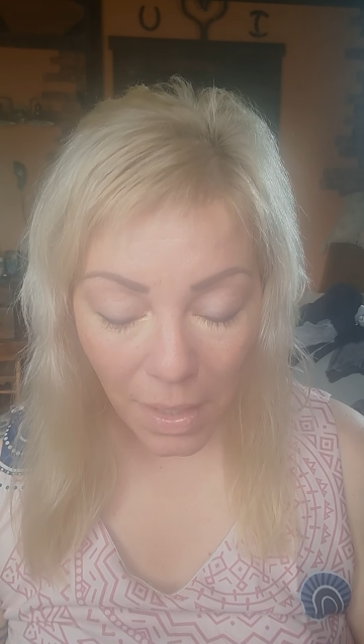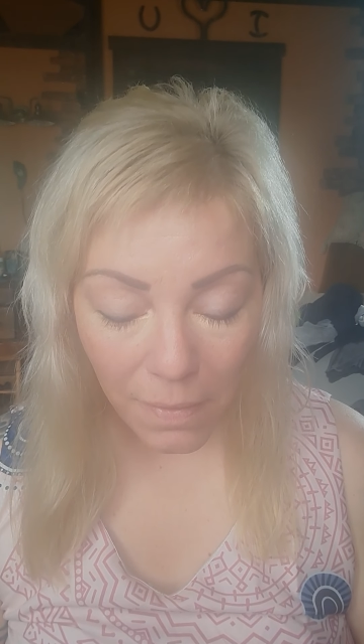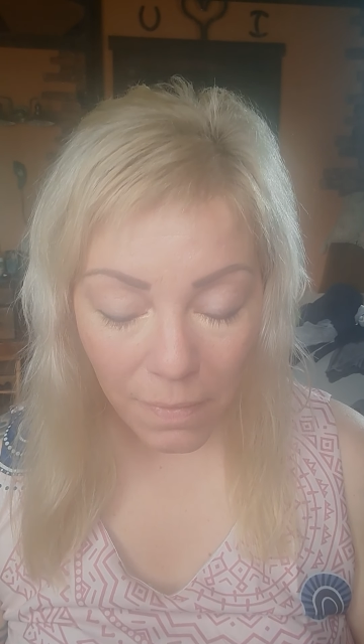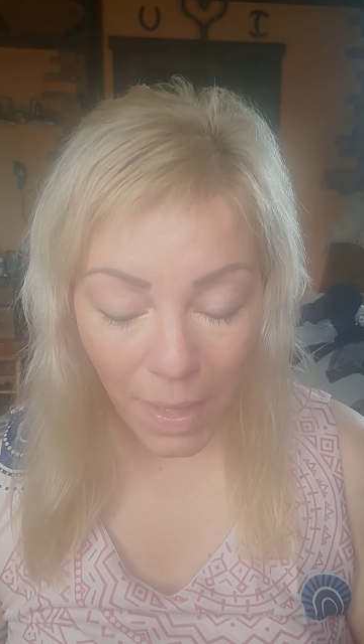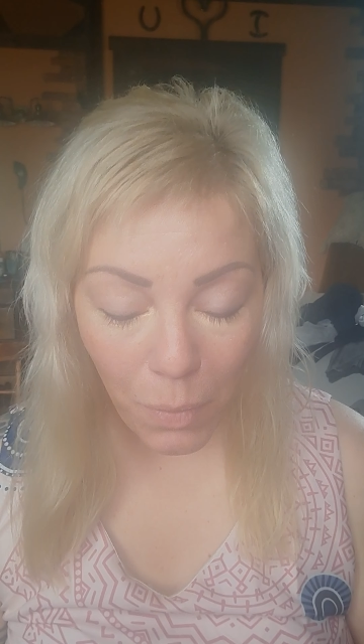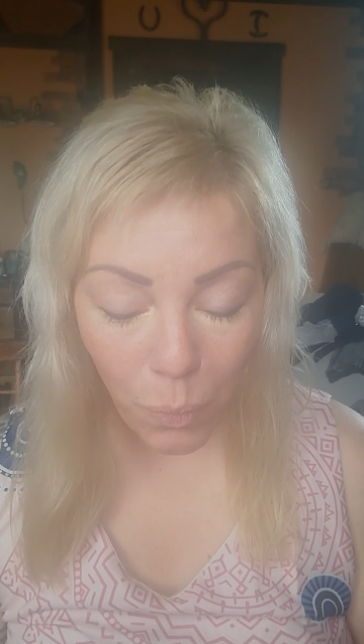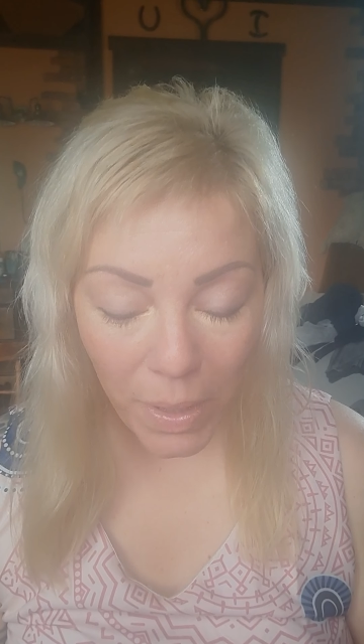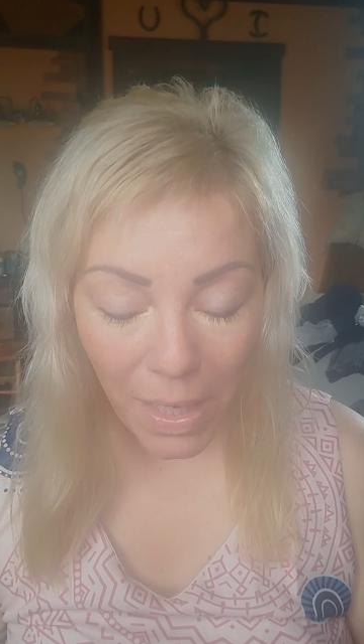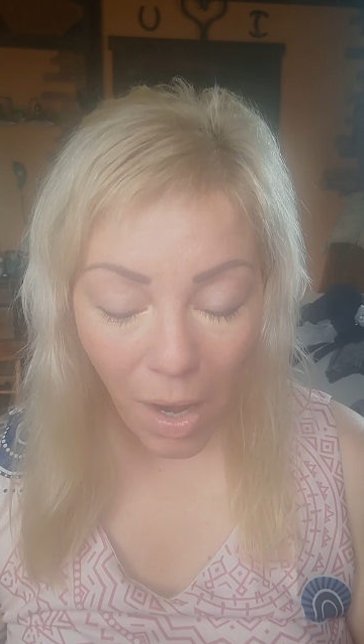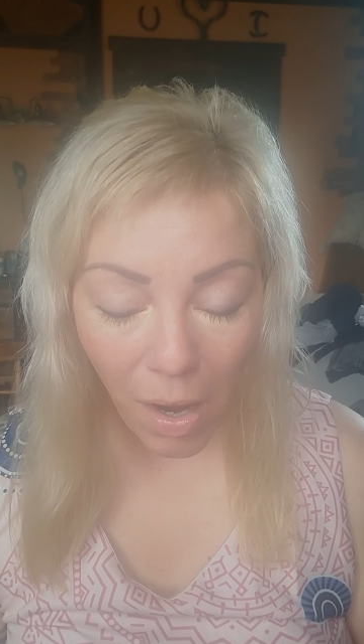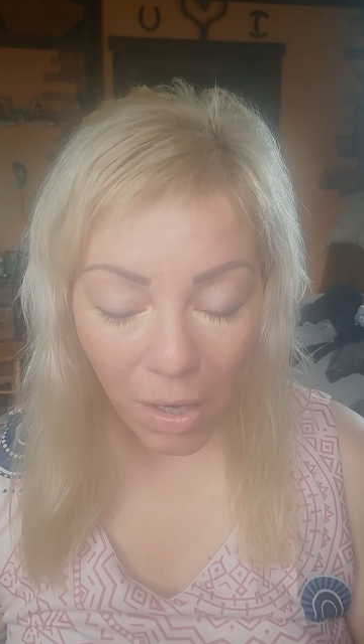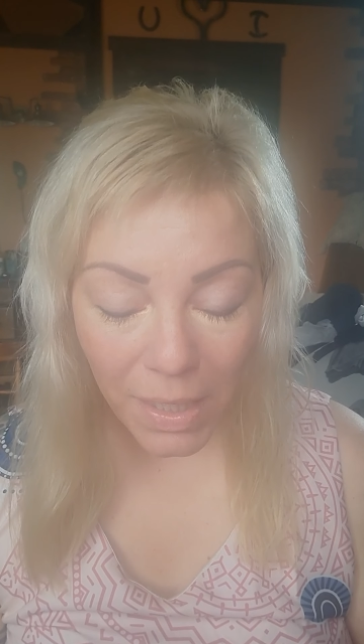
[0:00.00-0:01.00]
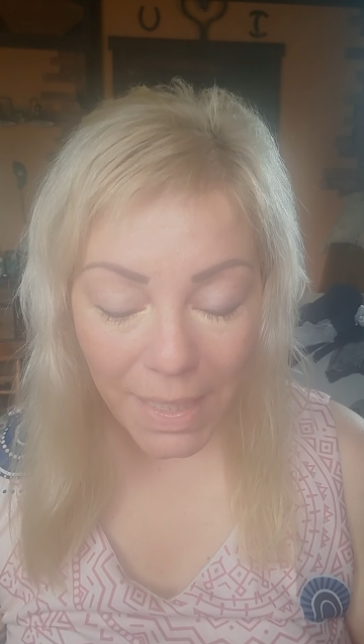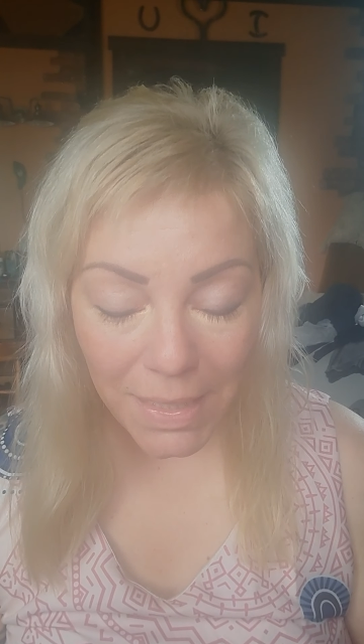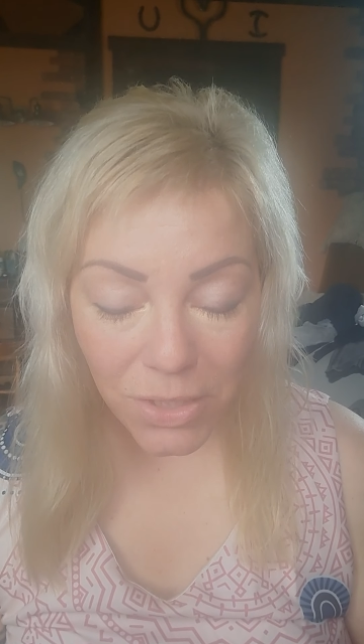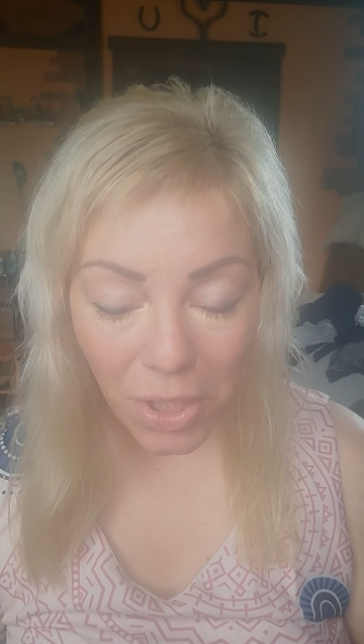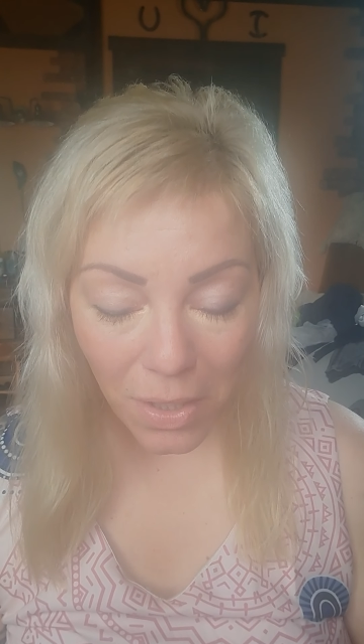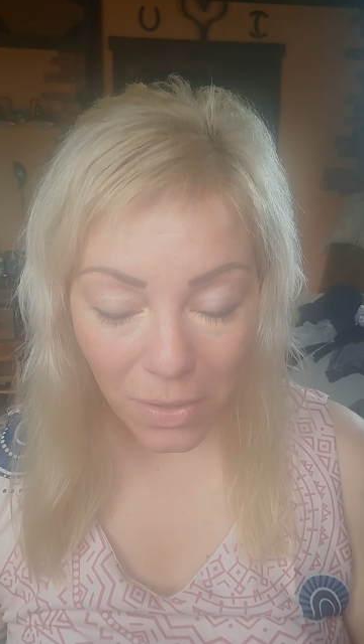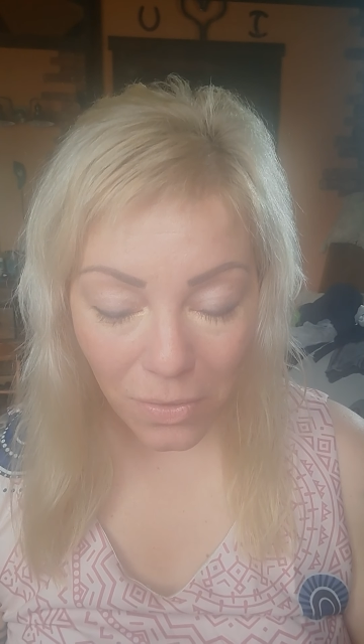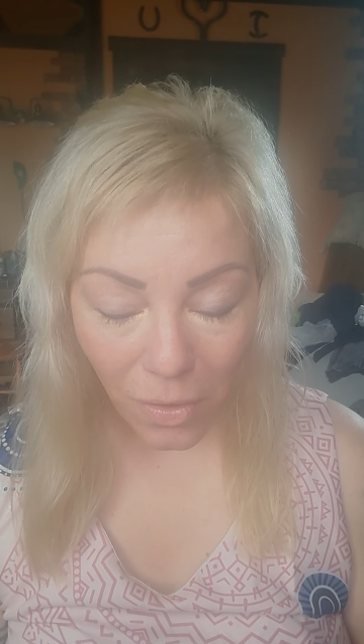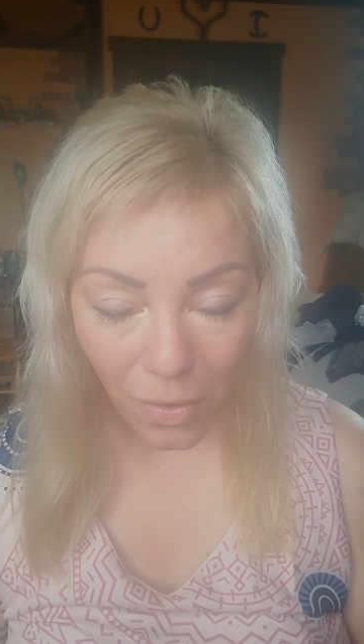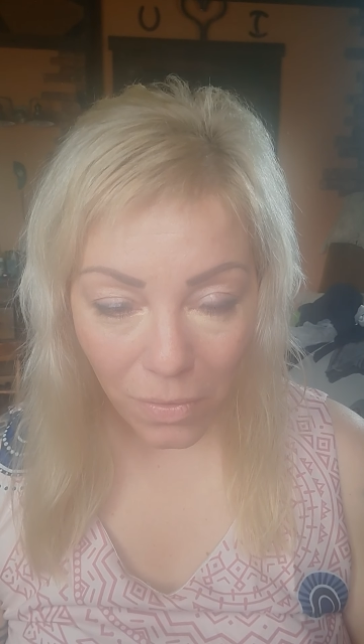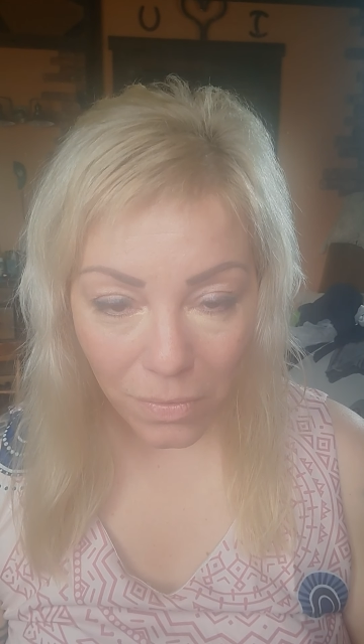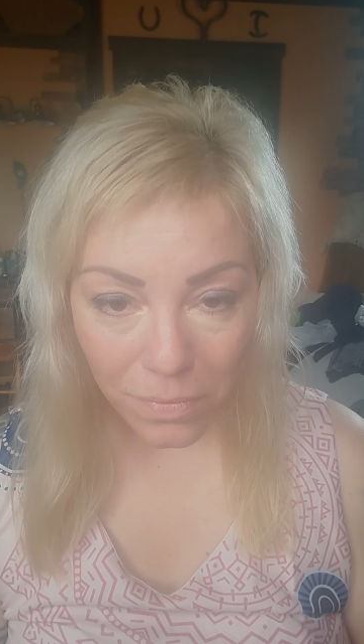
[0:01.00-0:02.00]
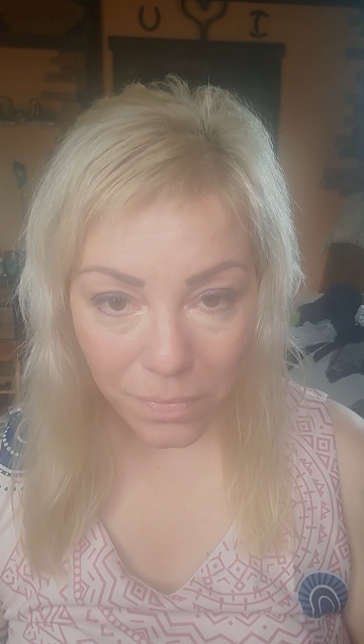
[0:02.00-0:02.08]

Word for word: that we are eternal.